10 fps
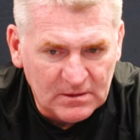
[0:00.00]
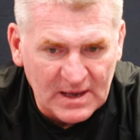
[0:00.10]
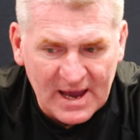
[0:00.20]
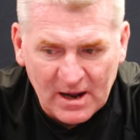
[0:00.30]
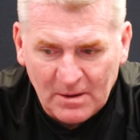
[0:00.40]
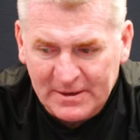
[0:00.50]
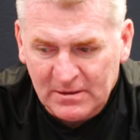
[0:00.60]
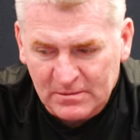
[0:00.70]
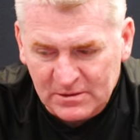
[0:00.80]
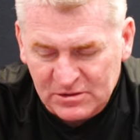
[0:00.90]
Yeah, I
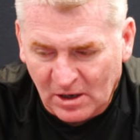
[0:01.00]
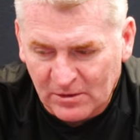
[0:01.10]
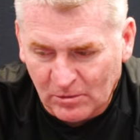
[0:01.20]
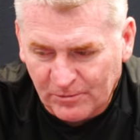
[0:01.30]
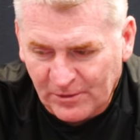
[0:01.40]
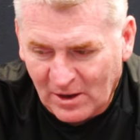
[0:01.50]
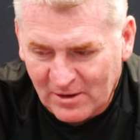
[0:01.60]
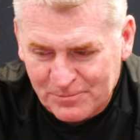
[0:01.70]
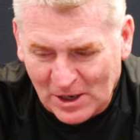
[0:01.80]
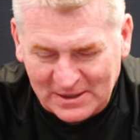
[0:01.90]
mean, there's not an awful
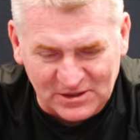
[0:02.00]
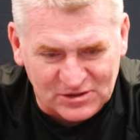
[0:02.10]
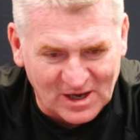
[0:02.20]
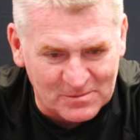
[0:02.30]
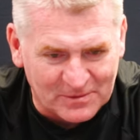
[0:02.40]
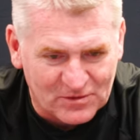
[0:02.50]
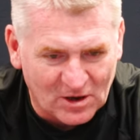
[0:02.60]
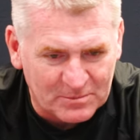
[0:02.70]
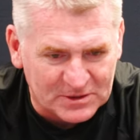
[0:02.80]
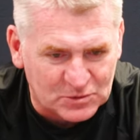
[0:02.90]
lot of practice time we've
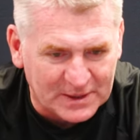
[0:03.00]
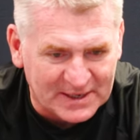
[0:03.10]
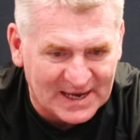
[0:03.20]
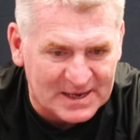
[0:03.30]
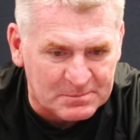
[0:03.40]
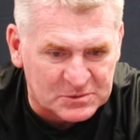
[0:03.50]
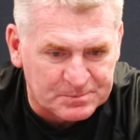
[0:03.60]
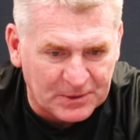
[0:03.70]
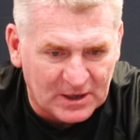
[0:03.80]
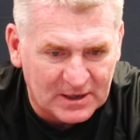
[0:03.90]
got between games,
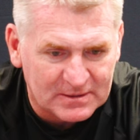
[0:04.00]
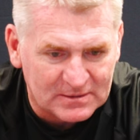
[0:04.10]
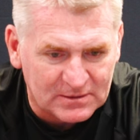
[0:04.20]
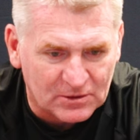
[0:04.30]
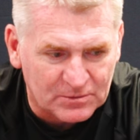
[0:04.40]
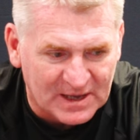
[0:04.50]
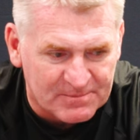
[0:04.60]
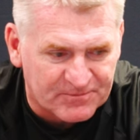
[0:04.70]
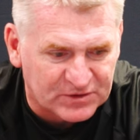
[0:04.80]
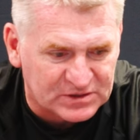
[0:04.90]
but you know the
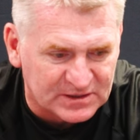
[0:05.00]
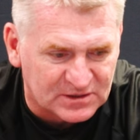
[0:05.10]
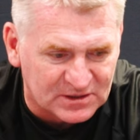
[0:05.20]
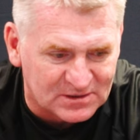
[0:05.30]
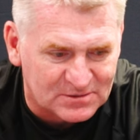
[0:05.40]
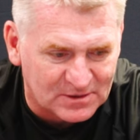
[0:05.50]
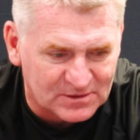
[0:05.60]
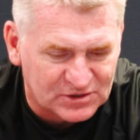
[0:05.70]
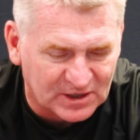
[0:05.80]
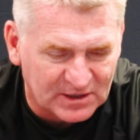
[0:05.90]
emphasis is
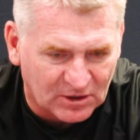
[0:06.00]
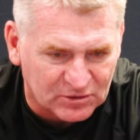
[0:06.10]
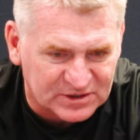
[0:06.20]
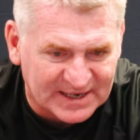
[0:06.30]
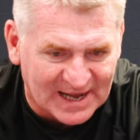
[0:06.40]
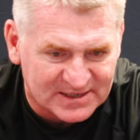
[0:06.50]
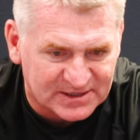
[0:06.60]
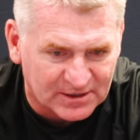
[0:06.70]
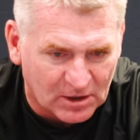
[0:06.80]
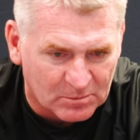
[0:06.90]
certainly on us
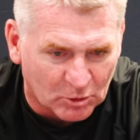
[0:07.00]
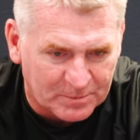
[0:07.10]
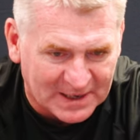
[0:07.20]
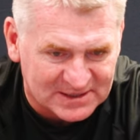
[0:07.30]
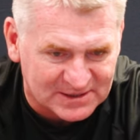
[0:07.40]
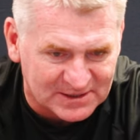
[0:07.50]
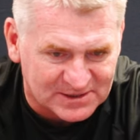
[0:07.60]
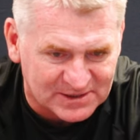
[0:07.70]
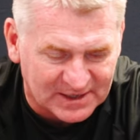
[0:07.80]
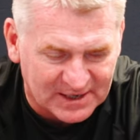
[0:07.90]
connecting a lot more
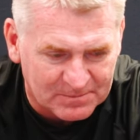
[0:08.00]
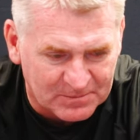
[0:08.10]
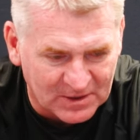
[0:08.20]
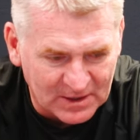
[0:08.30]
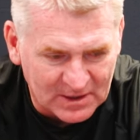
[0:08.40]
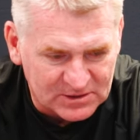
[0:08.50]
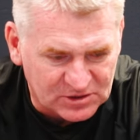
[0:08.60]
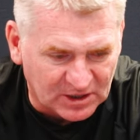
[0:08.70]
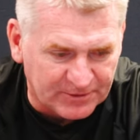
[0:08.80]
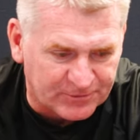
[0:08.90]
passes, um,
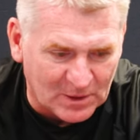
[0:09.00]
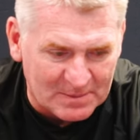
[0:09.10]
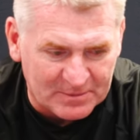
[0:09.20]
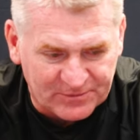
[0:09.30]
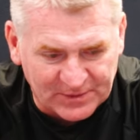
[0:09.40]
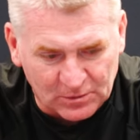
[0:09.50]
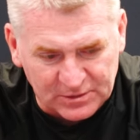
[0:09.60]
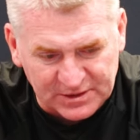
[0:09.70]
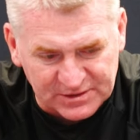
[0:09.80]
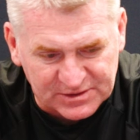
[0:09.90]
certainly through our
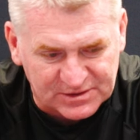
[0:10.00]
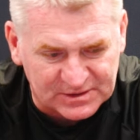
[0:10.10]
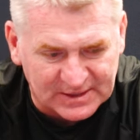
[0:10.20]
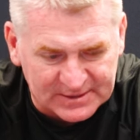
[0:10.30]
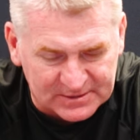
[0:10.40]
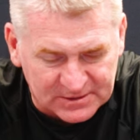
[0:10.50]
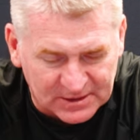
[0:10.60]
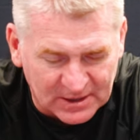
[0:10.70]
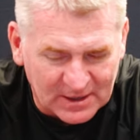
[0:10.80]
midfielders and